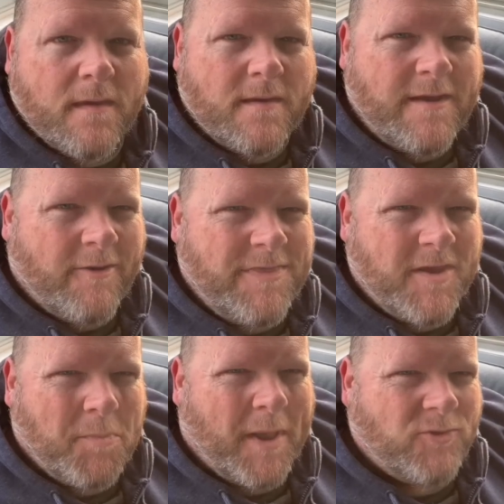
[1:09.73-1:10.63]
Now, I
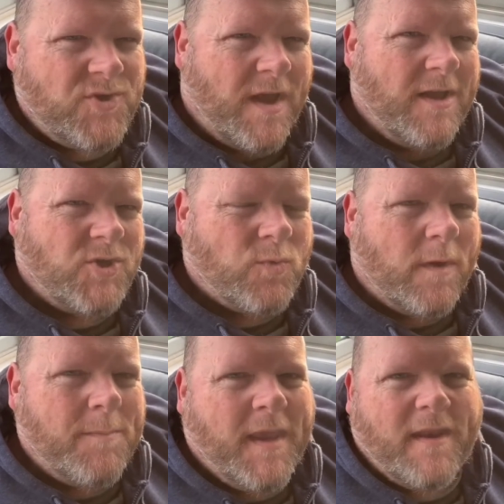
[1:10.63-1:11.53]
think about Joshua
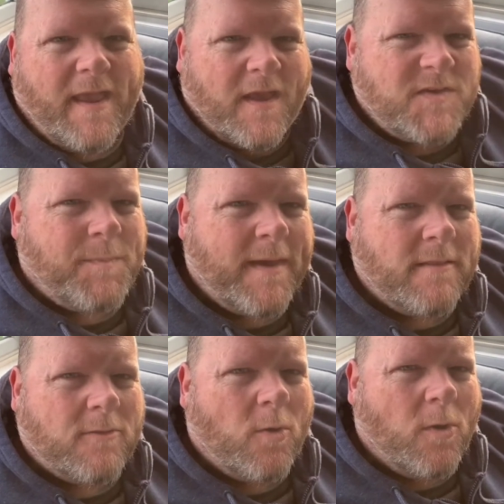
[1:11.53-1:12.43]
being asked by the
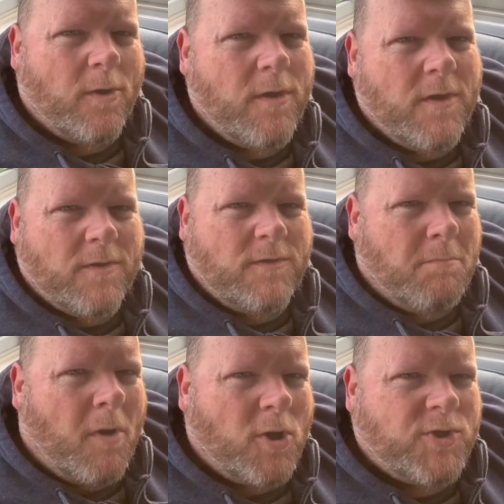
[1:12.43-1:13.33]
Lord to
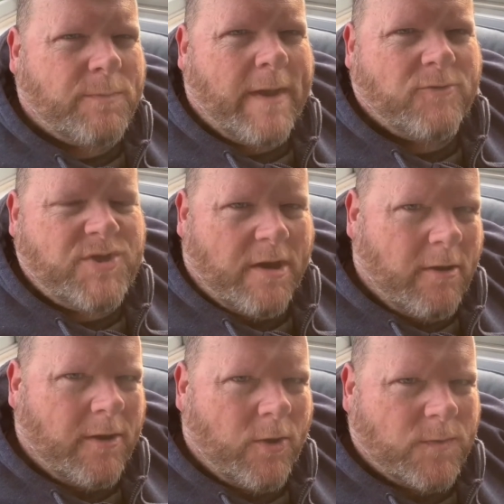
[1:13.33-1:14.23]
march around
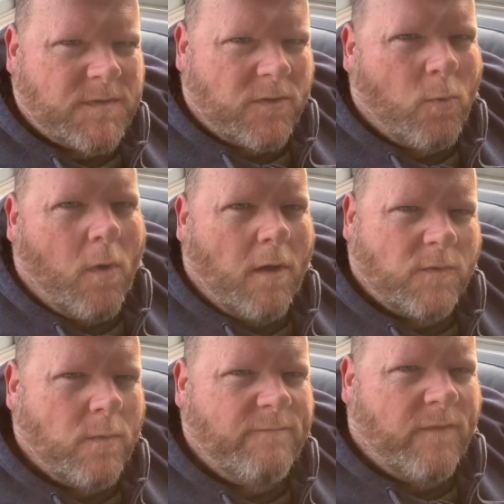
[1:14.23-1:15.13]
Jericho so that the walls
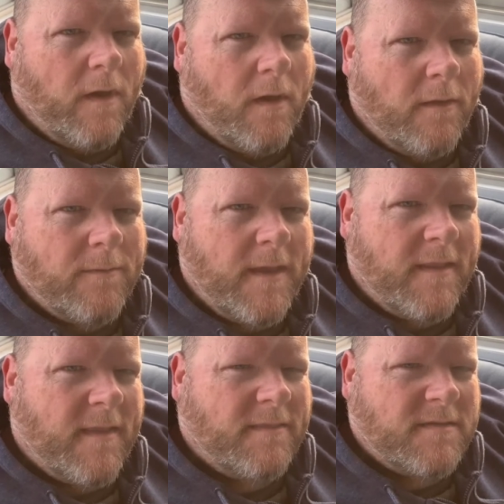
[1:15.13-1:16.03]
would fall
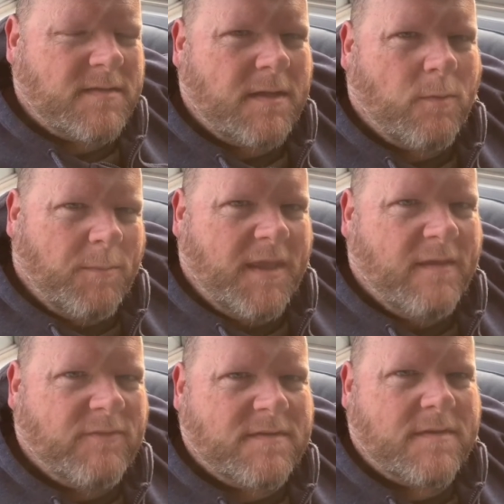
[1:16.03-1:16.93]
and that the city would be
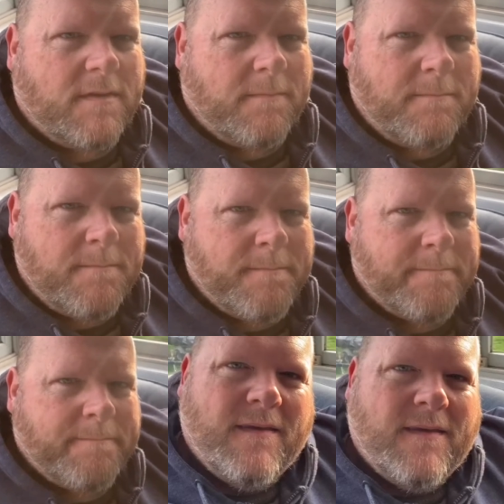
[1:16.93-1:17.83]
given to them.
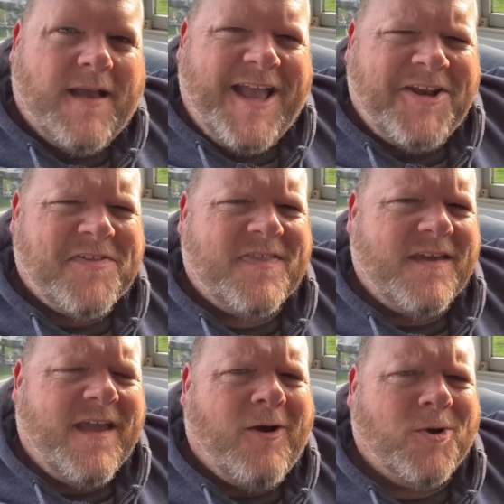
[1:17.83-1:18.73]
I had to think
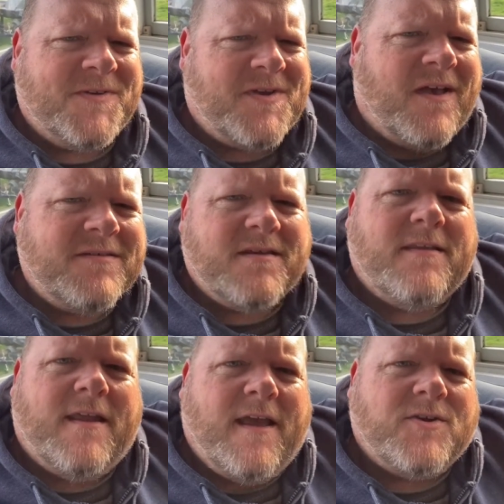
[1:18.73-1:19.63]
how exhausting
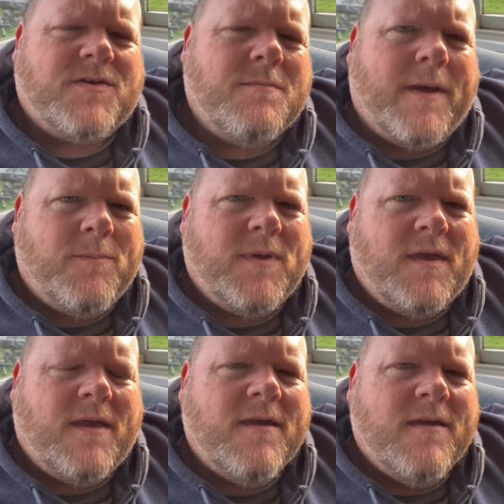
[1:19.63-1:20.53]
that actually might
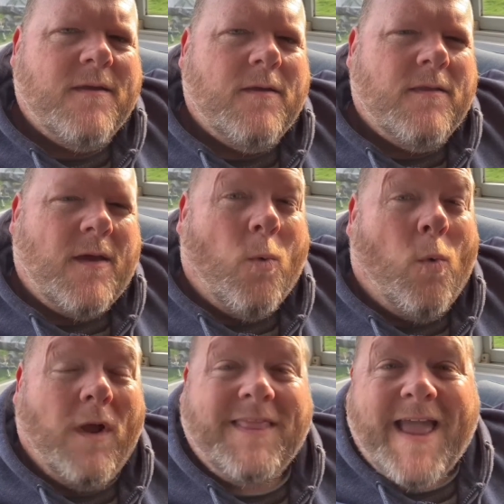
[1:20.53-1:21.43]
be. That
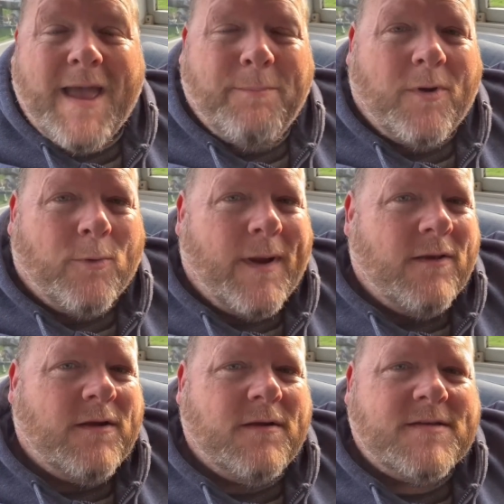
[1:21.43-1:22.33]
one lap around
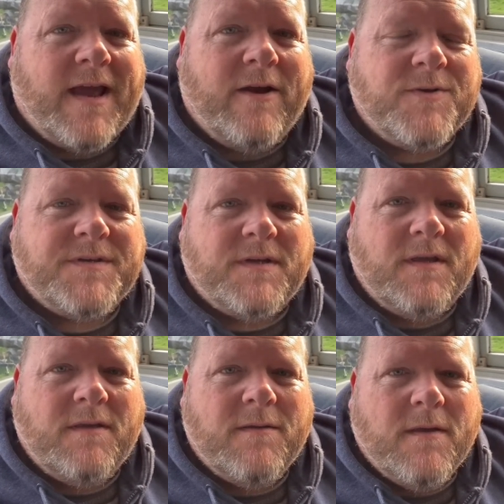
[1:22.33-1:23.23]
an entire
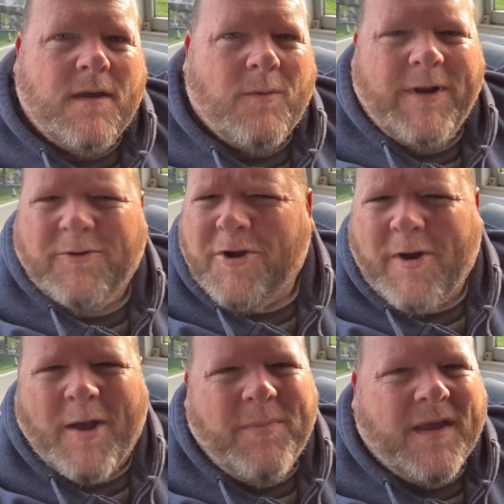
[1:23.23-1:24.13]
city, and we don't know
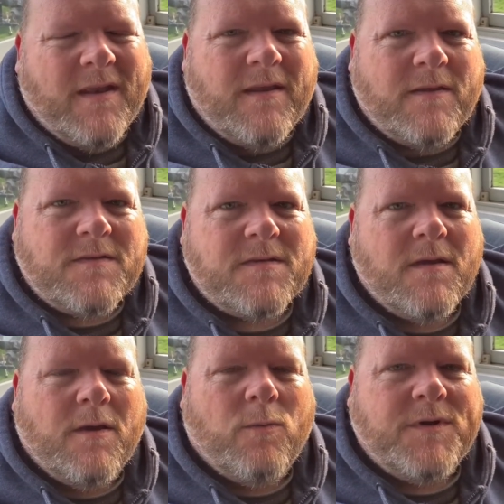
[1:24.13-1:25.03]
how big it is.
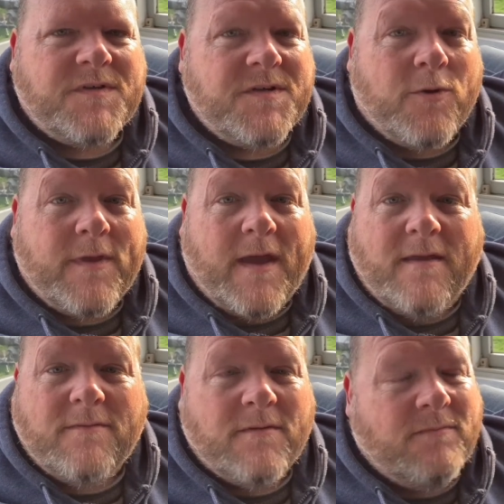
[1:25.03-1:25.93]
We just know
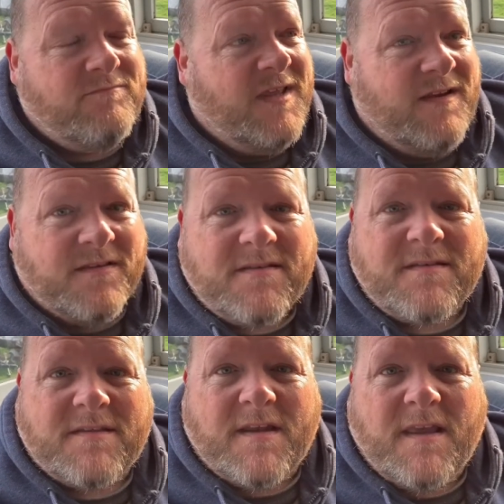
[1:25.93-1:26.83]
that it is a
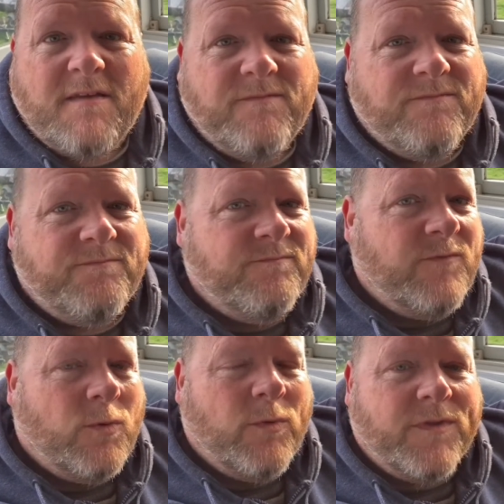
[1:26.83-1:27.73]
city
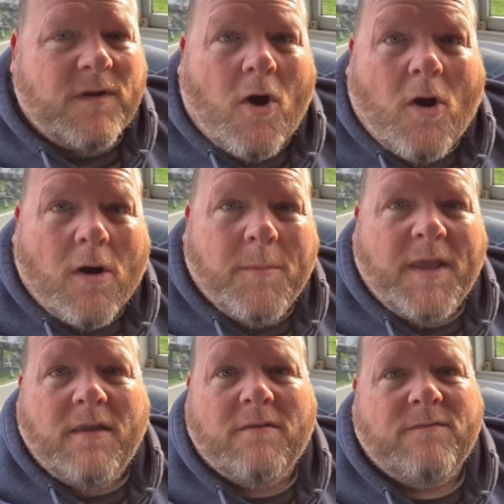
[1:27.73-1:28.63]
filled with an
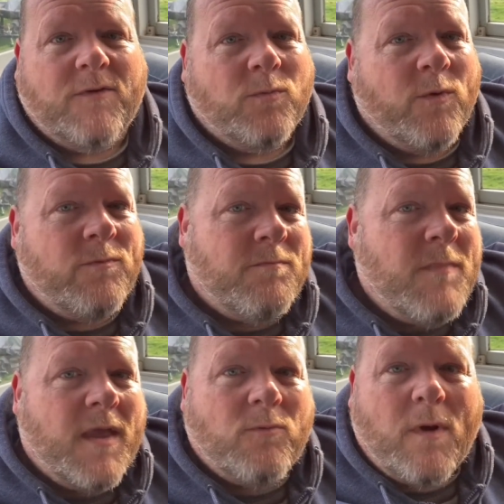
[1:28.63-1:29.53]
army, filled with
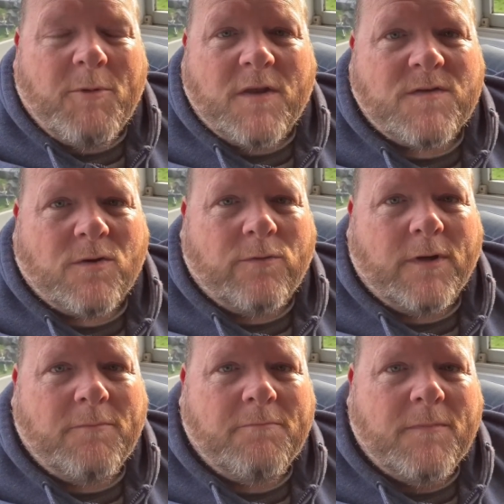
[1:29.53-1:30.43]
men, women, and
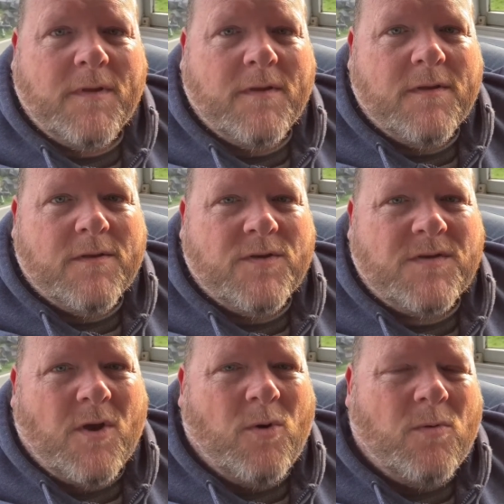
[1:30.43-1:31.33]
children.
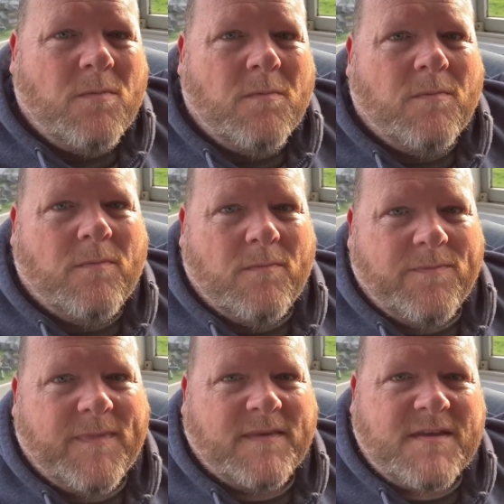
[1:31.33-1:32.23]
So
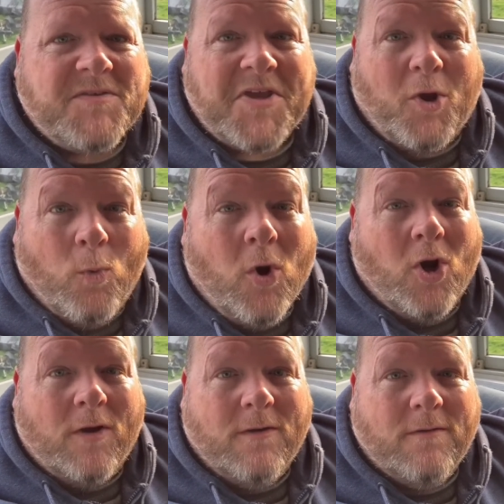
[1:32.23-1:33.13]
that sounds like work.